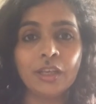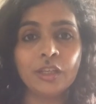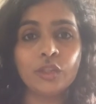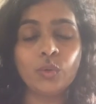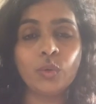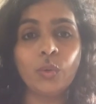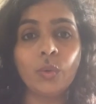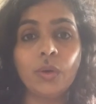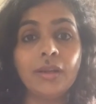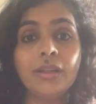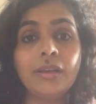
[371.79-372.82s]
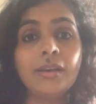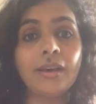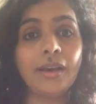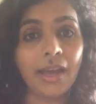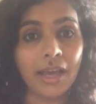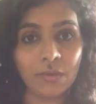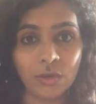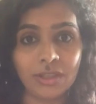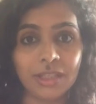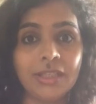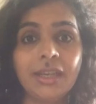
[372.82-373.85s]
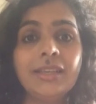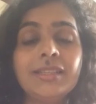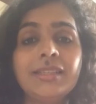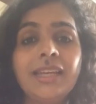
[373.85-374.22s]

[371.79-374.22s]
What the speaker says: So I would suggest